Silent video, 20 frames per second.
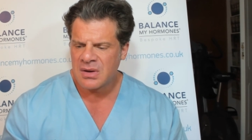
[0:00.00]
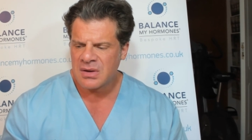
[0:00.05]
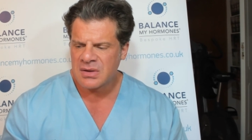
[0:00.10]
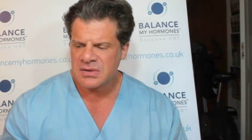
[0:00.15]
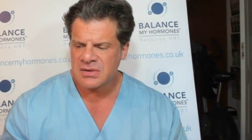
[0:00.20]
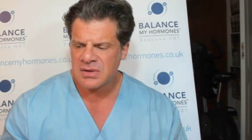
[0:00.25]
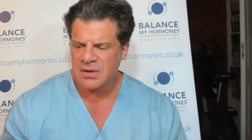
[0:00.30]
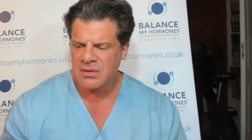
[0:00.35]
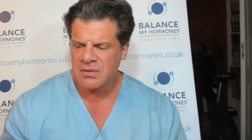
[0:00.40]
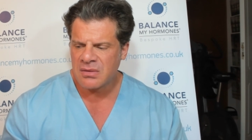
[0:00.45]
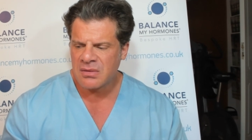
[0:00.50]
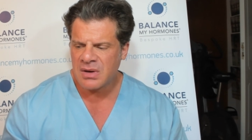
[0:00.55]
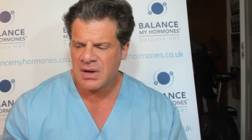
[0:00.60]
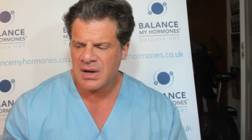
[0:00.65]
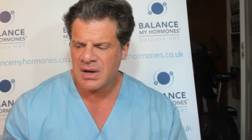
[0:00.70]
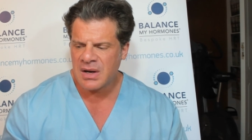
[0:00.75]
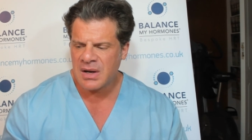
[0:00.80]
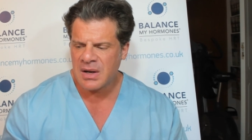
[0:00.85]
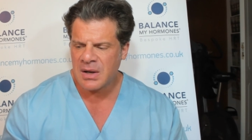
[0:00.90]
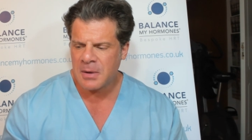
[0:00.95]
So
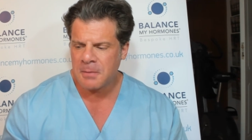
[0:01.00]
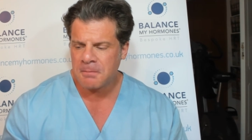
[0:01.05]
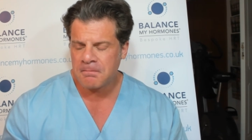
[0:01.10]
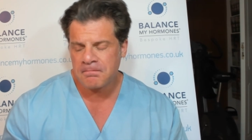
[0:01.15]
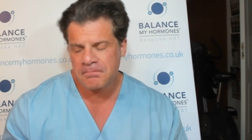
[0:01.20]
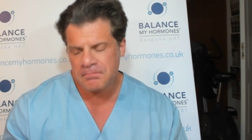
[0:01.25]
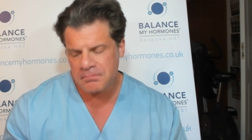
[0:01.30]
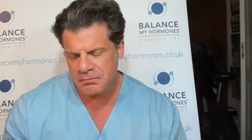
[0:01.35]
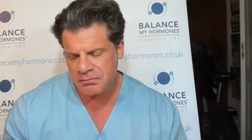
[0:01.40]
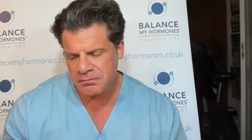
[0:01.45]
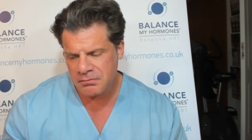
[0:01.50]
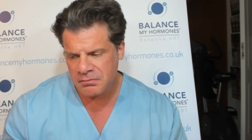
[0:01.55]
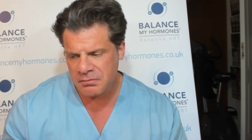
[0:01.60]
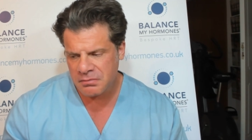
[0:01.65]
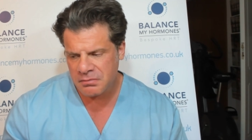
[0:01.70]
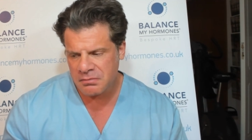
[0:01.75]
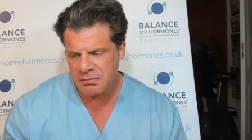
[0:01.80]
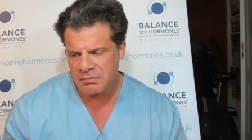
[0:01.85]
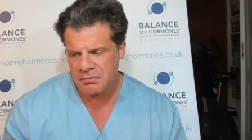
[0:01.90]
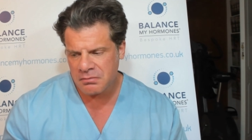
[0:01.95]
um,
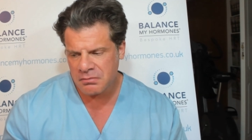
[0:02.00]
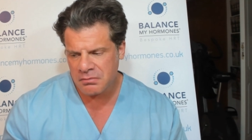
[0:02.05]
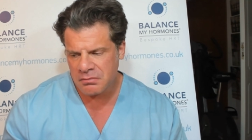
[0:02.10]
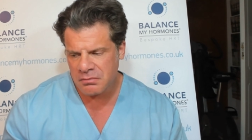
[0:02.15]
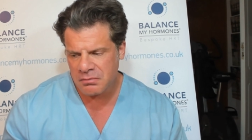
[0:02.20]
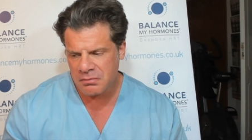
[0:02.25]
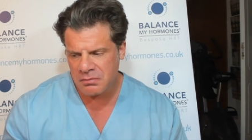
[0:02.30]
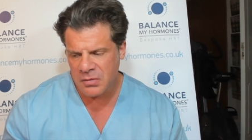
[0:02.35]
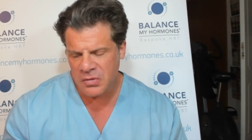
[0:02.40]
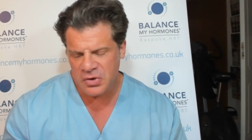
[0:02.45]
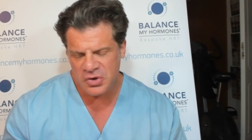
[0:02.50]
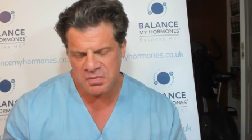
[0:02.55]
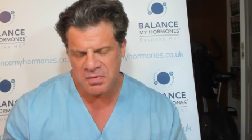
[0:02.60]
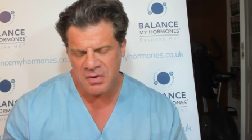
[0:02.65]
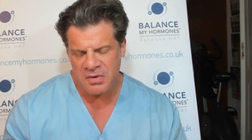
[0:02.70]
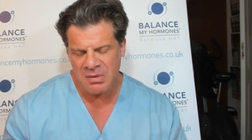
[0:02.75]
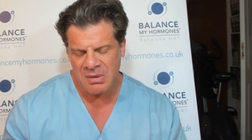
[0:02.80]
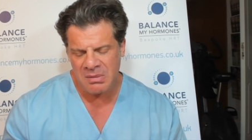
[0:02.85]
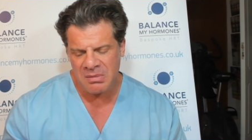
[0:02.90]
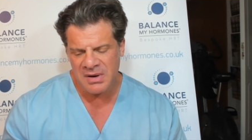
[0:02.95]
most
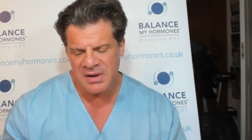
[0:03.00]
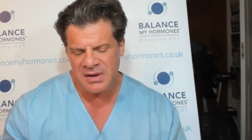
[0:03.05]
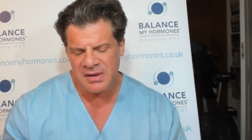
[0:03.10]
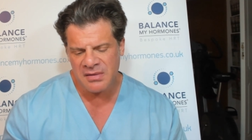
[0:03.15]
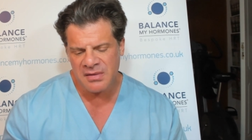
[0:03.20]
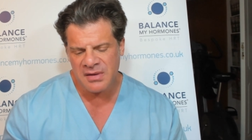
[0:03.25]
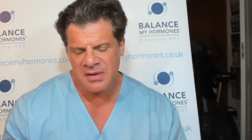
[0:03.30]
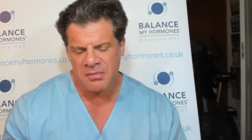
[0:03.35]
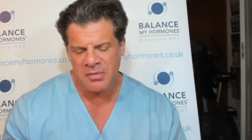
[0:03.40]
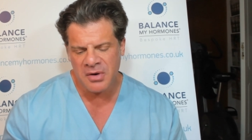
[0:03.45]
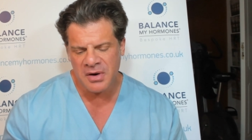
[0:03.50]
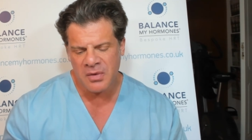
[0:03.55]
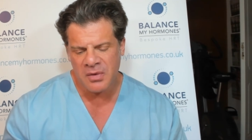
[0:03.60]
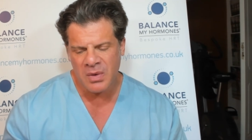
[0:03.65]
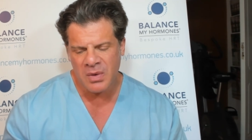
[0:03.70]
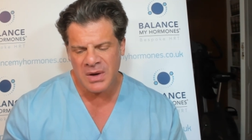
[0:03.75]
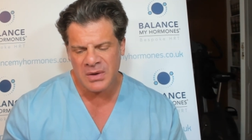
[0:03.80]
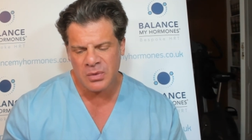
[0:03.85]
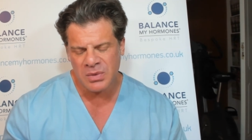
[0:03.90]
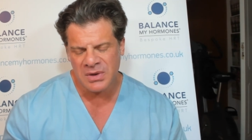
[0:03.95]
probably the body
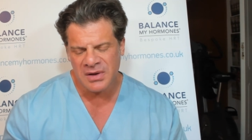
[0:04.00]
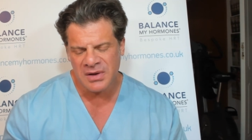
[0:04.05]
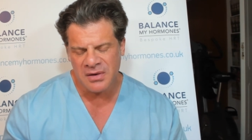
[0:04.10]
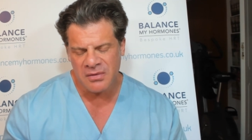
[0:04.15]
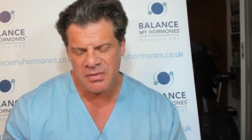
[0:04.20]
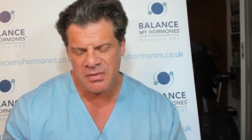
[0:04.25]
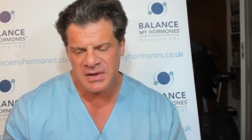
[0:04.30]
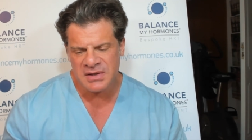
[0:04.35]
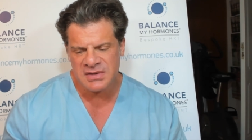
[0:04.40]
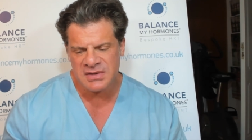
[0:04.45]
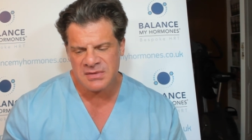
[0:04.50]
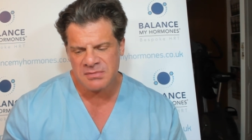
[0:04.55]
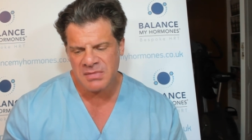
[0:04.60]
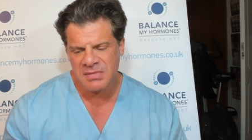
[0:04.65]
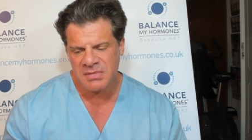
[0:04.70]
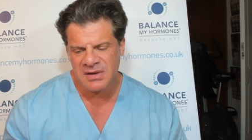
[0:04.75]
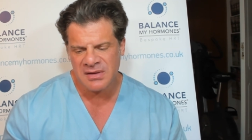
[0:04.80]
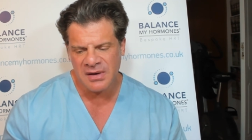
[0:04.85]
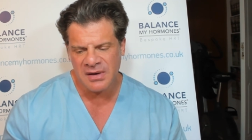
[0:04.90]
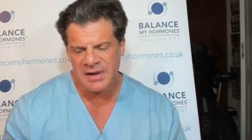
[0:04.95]
weight will increase,
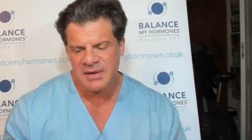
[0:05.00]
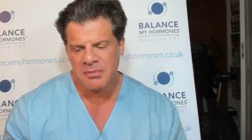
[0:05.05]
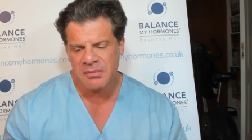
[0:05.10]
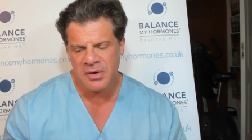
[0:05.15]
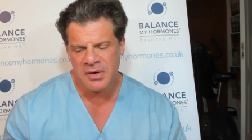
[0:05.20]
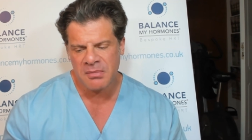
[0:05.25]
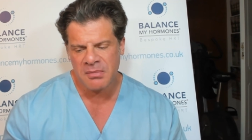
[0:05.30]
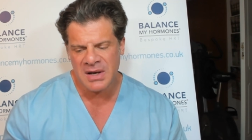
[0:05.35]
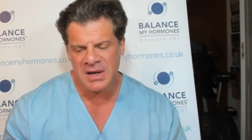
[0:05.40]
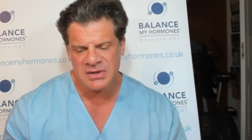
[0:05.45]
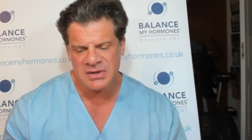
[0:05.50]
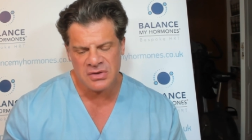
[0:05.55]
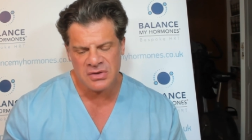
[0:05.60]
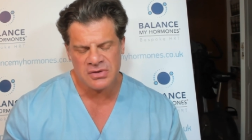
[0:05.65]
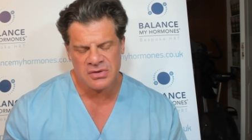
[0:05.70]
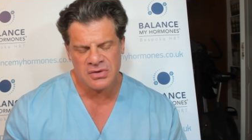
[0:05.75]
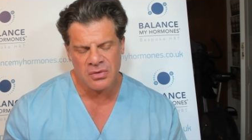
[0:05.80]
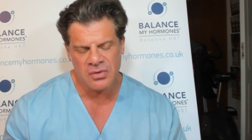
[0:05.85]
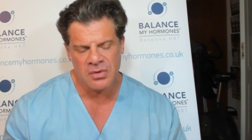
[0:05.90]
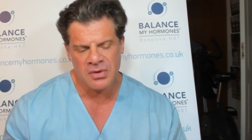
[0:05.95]
but the lean body mass
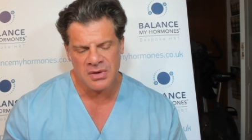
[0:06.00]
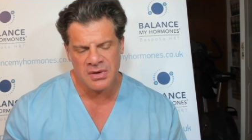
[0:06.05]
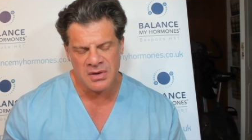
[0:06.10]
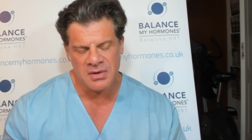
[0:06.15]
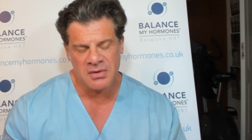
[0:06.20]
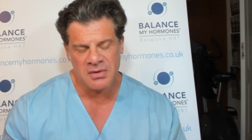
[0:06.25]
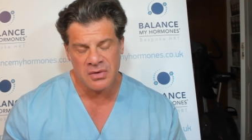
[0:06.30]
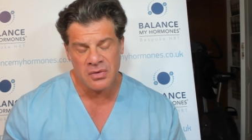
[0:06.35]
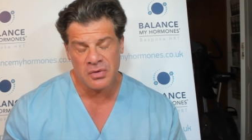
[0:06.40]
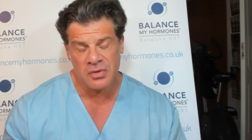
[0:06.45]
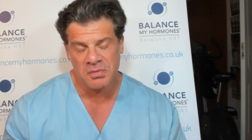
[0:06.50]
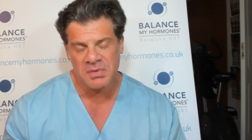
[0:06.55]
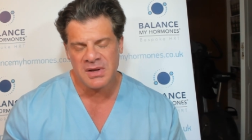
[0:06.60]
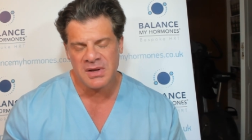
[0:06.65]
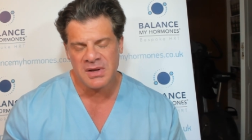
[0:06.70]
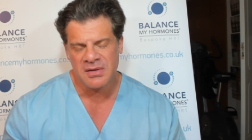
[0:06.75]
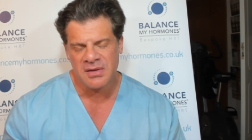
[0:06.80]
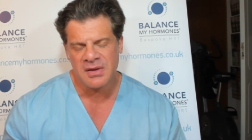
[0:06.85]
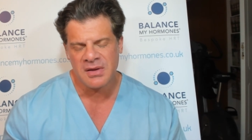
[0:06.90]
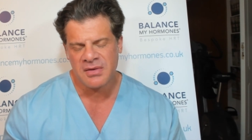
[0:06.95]
also would
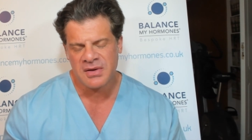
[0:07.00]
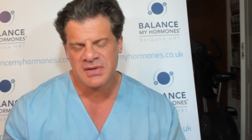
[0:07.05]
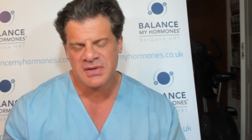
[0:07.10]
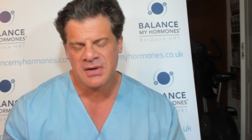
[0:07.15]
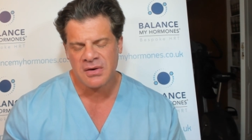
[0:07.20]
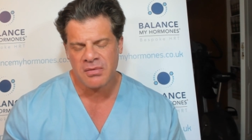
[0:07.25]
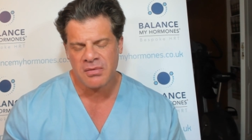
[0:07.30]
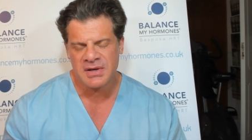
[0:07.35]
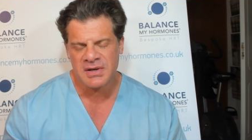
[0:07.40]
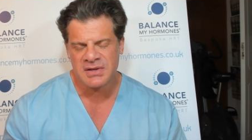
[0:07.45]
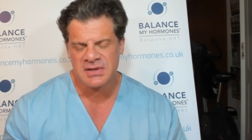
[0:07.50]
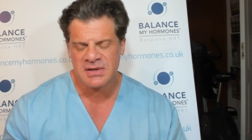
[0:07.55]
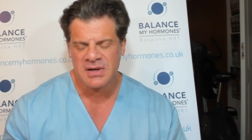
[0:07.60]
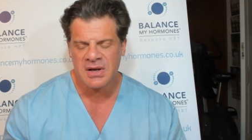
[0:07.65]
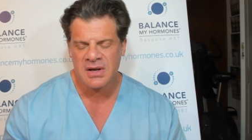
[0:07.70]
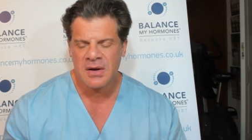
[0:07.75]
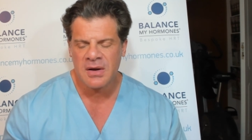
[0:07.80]
be this increase